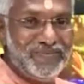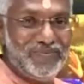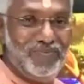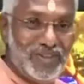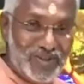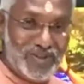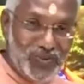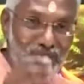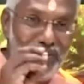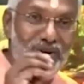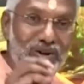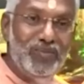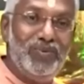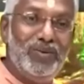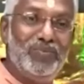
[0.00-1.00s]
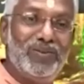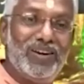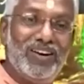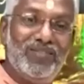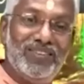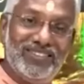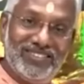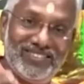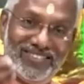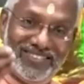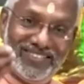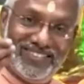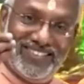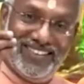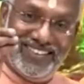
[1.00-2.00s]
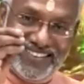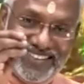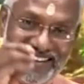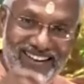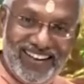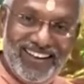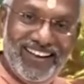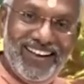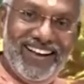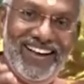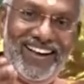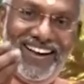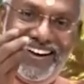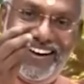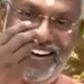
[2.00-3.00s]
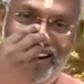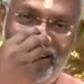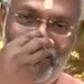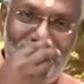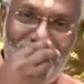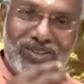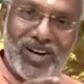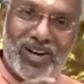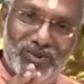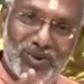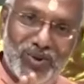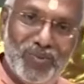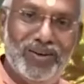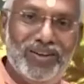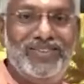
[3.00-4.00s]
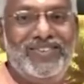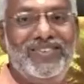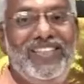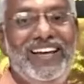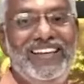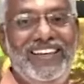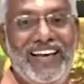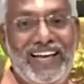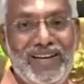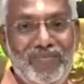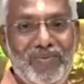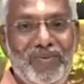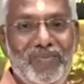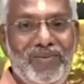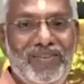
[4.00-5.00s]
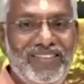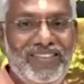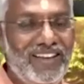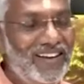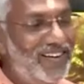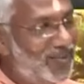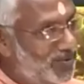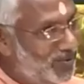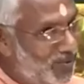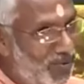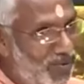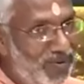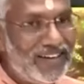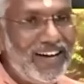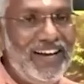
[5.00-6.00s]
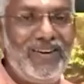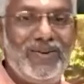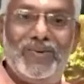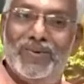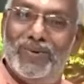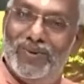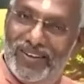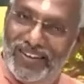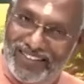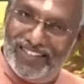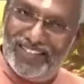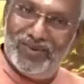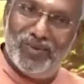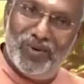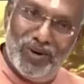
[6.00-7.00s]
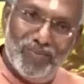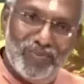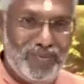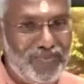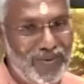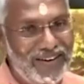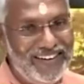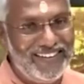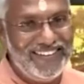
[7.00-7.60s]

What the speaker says: Because old people always, they like to talk so much. Young people, they don't like to listen to old people.